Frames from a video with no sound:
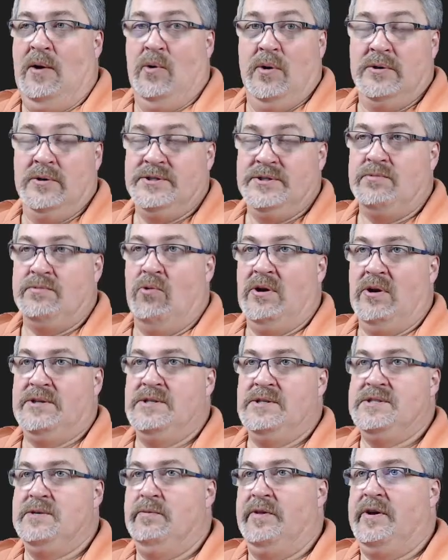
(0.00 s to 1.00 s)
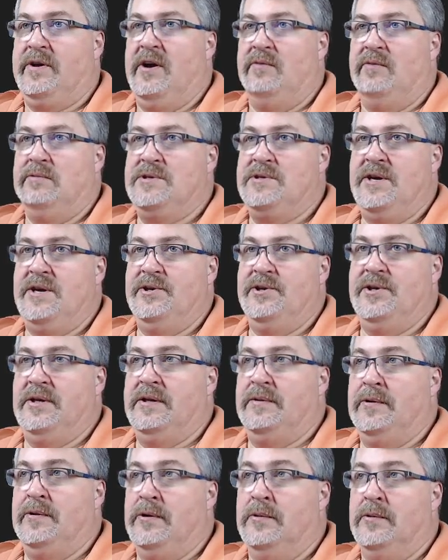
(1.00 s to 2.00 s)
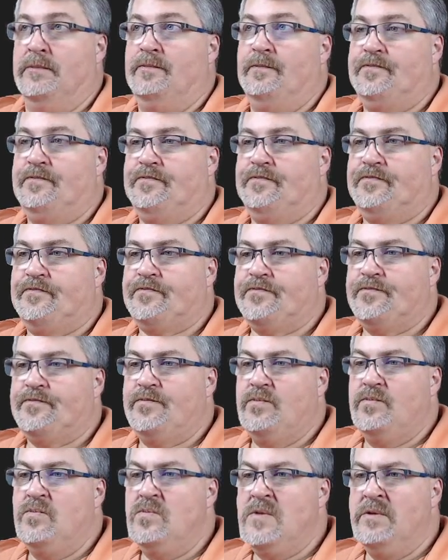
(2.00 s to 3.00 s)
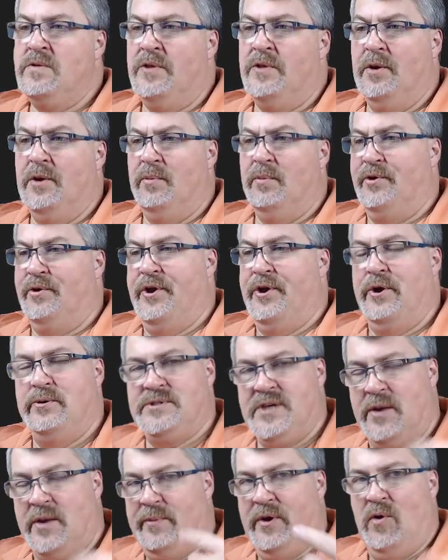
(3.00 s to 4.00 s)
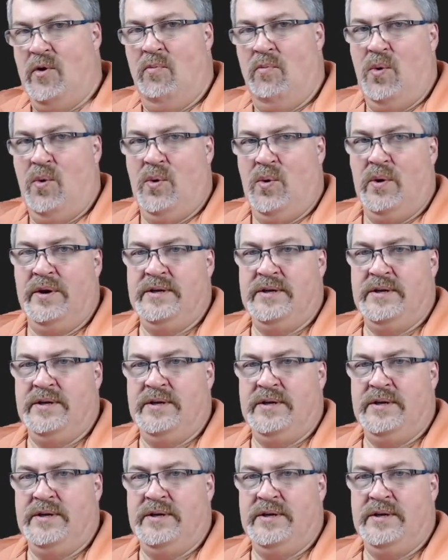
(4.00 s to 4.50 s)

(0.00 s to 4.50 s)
just watching some of the conversation in there. The number of nodes coming on board is